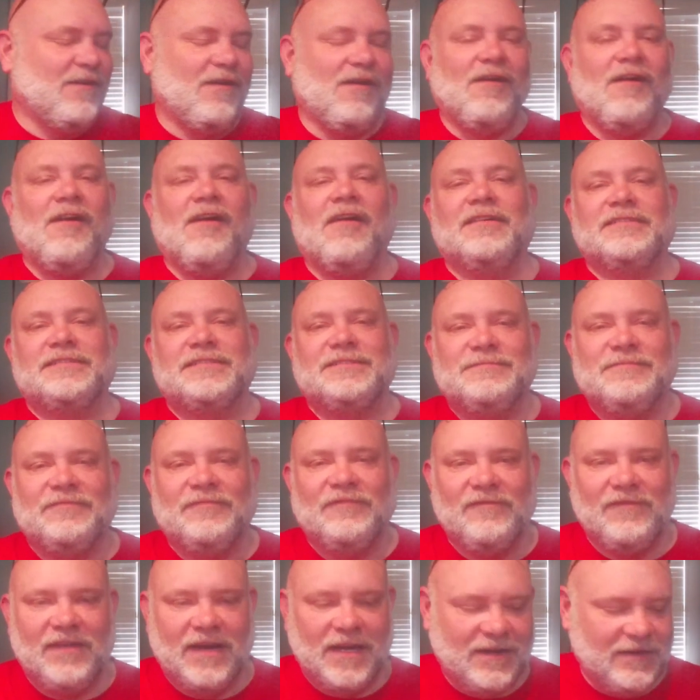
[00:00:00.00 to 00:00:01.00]
Awesome.
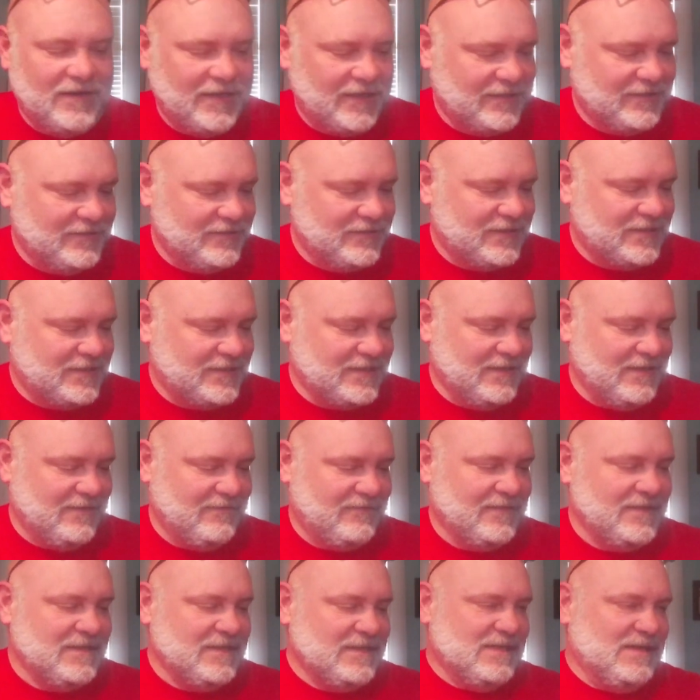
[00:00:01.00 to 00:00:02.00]
Very good
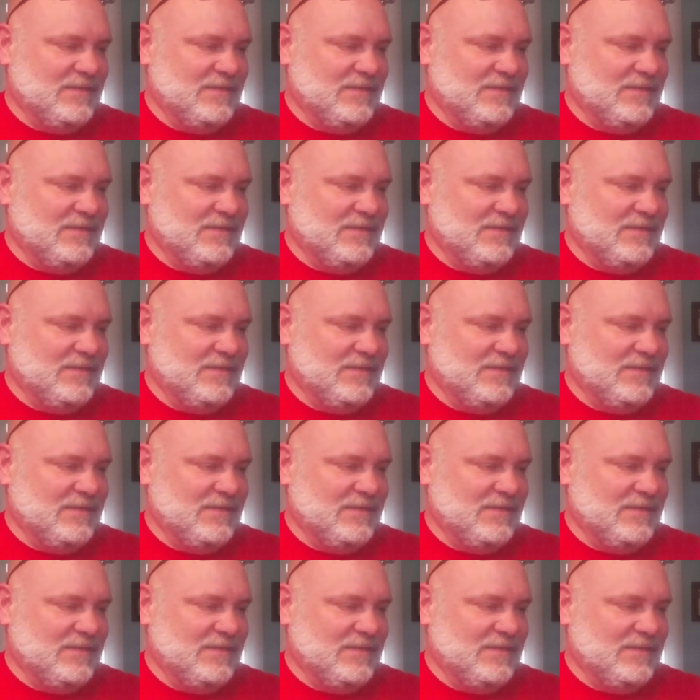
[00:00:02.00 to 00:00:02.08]
stuff.